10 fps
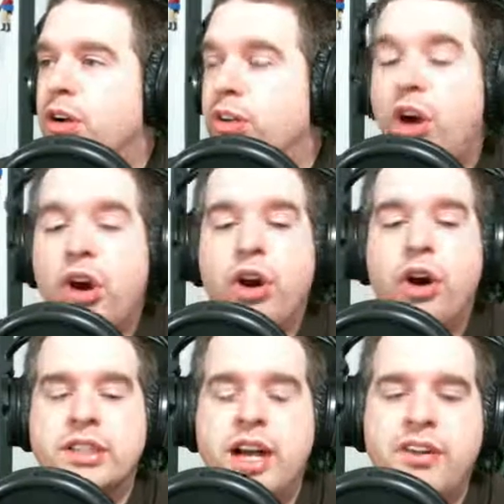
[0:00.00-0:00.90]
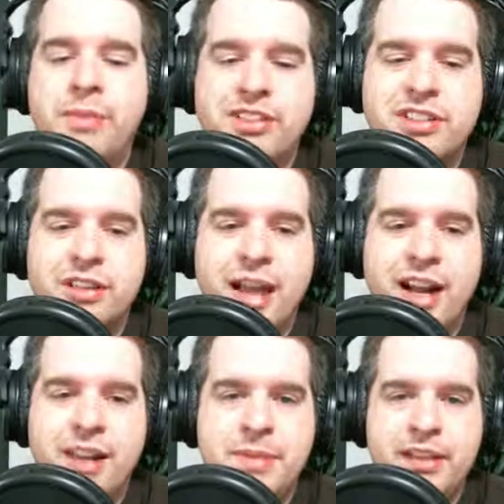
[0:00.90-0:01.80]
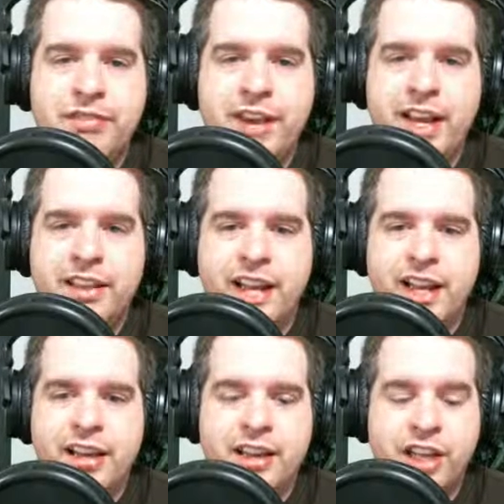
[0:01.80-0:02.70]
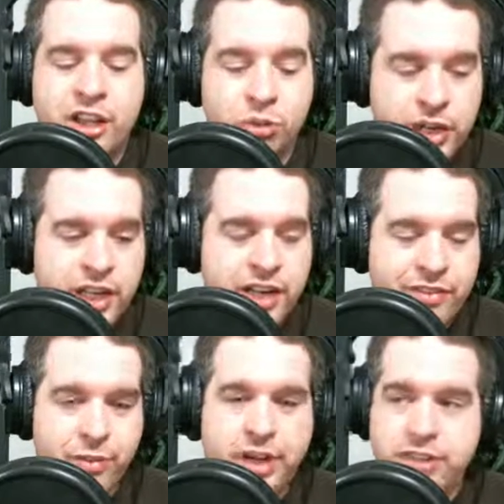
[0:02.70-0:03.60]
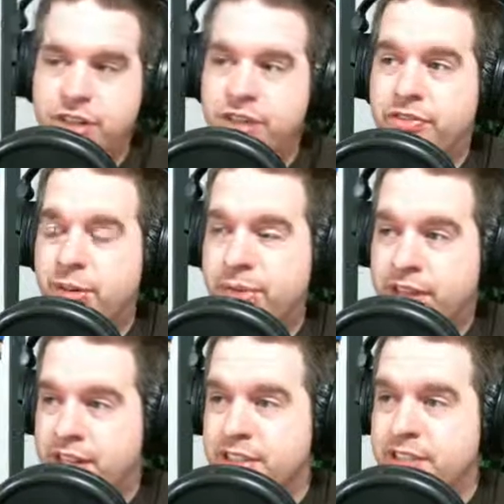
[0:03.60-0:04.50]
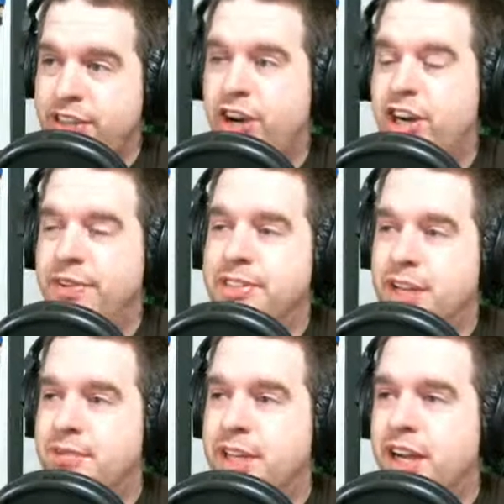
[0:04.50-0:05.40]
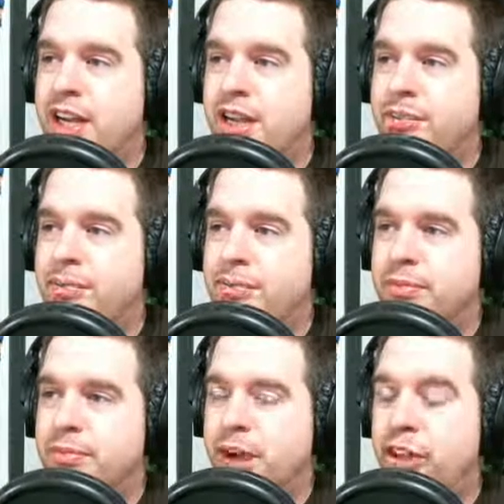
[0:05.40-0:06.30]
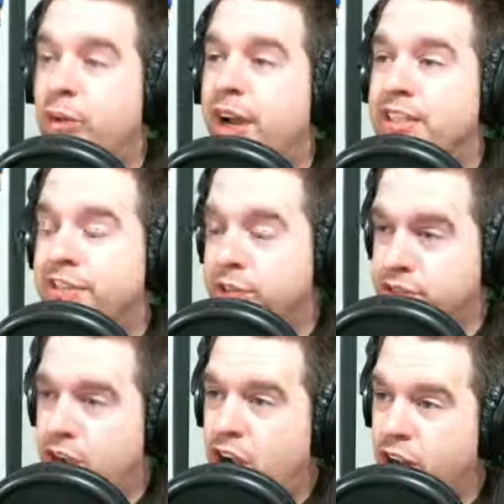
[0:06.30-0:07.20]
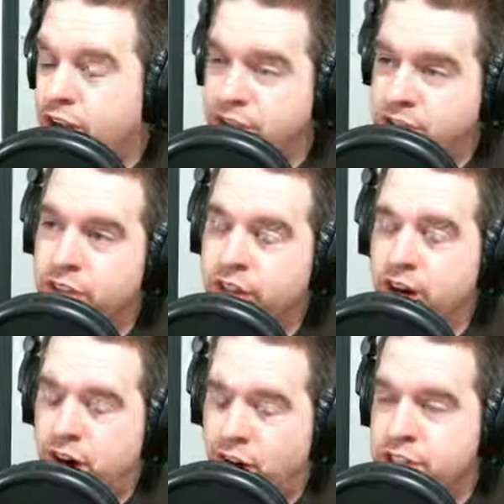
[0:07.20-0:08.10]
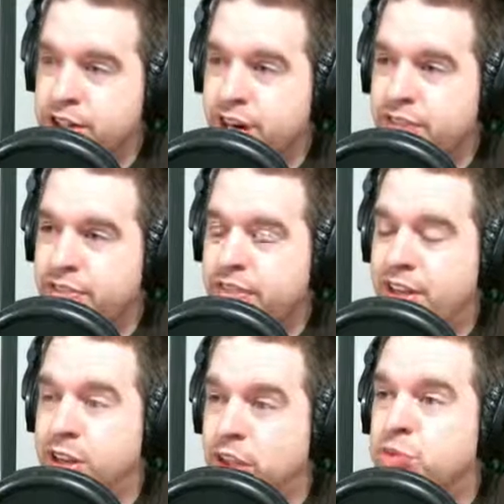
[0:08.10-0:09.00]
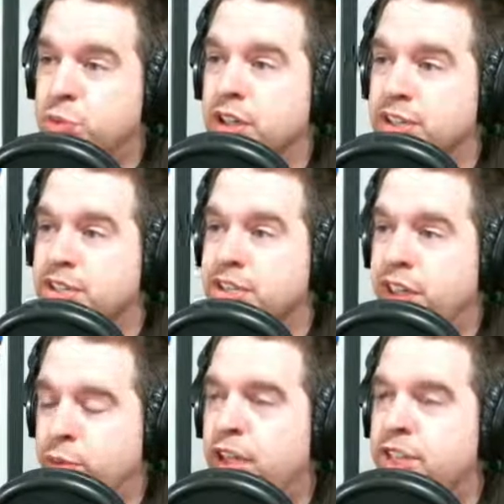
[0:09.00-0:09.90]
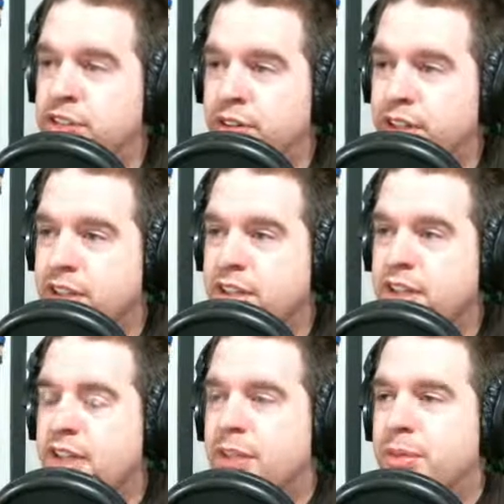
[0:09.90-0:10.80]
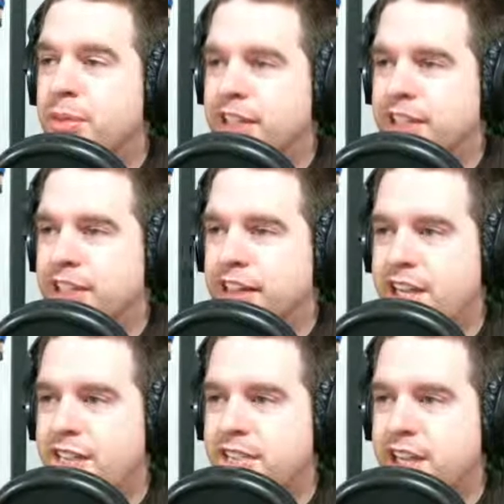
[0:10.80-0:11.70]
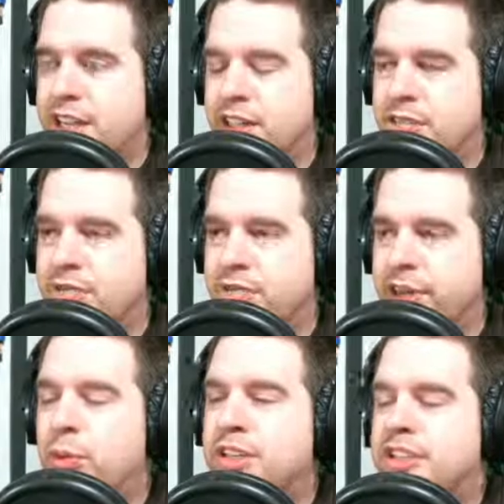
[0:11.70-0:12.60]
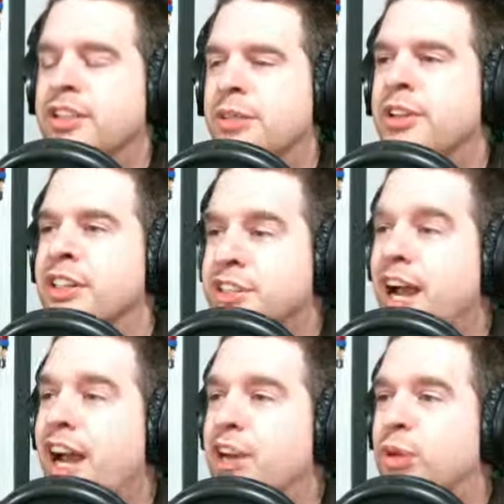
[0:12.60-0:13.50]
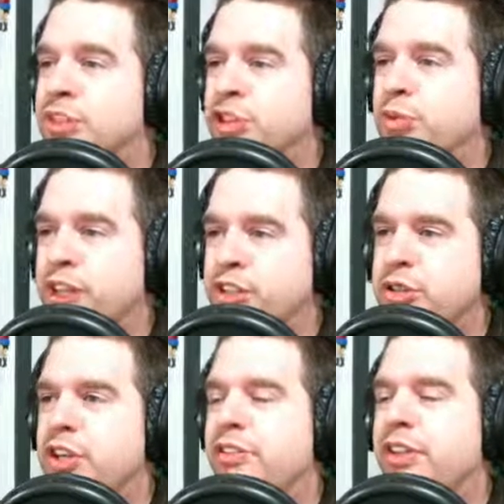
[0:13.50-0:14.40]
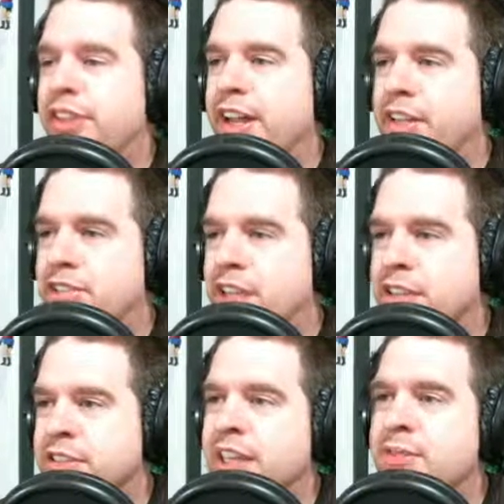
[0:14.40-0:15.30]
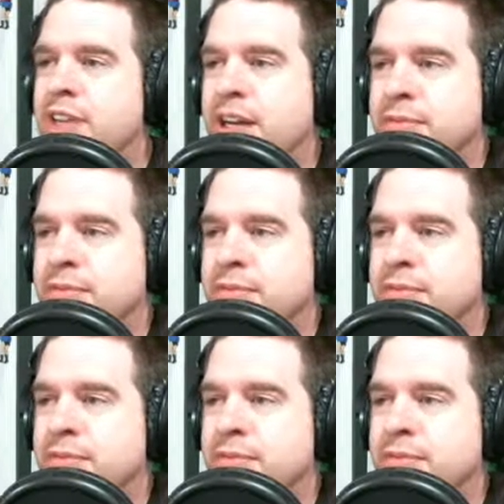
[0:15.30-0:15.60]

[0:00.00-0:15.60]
No, I don't even mean something that. I mean the fact that it could read information from the disc and the hard drive at the same time. Otherwise, if you install it's all on the hard drive, it looks worse and it runs slower. Yeah, because it can't. It wasn't the design was to read two different things at the same time.